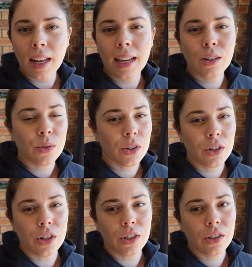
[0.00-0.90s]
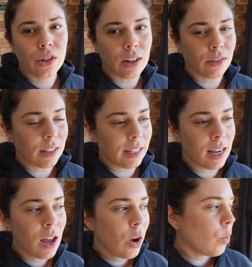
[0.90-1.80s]
And also just generally
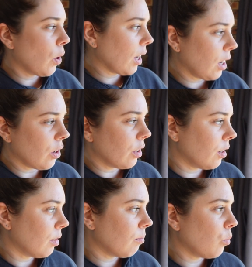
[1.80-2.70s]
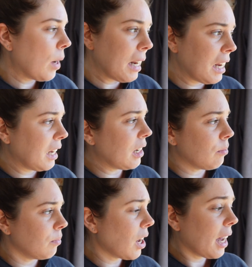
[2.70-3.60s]
working on weeding
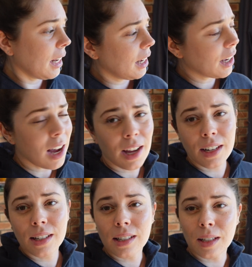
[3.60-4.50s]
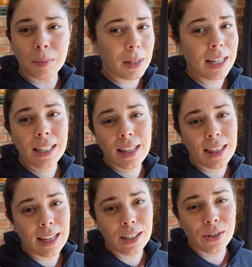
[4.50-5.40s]
and tidying gardens and planting
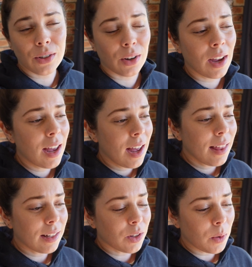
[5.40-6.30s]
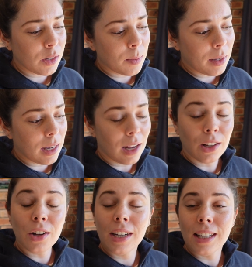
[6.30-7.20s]
things. So there's going to be a
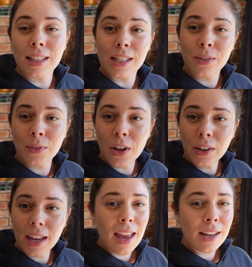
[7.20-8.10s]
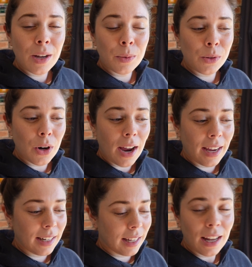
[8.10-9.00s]
lot in this vlog, and I will try
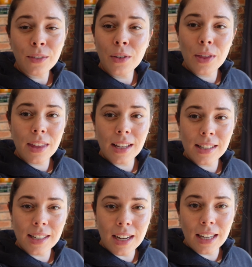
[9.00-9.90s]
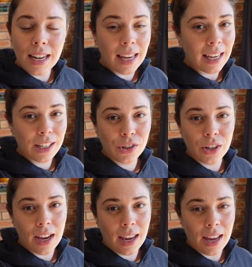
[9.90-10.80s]
and get a few things done each
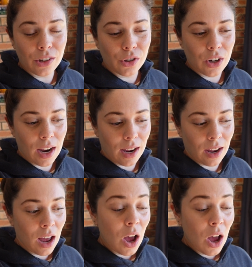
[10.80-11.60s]
day and share